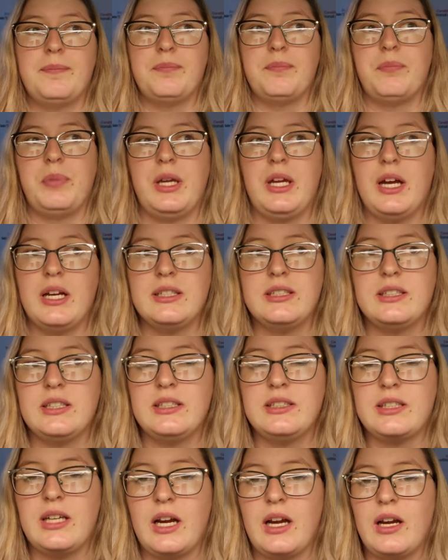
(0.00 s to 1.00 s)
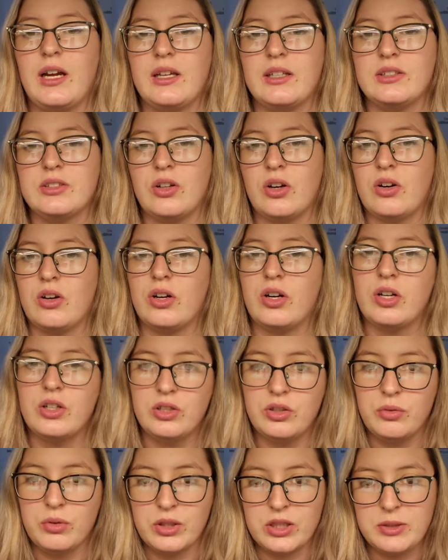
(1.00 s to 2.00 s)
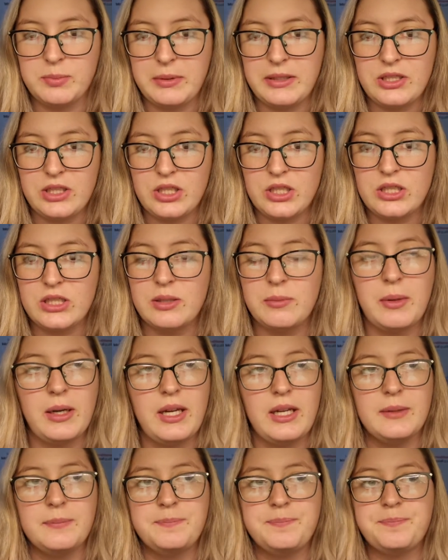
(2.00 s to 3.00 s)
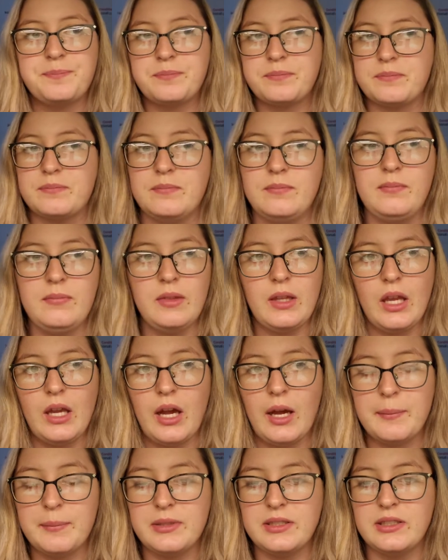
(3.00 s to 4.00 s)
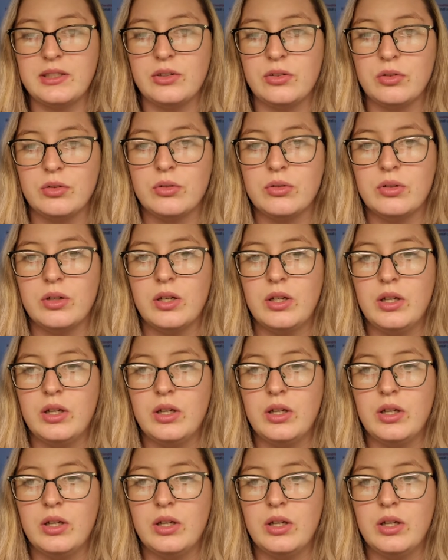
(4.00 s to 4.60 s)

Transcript: Because these guys are a newer species to me, I'm still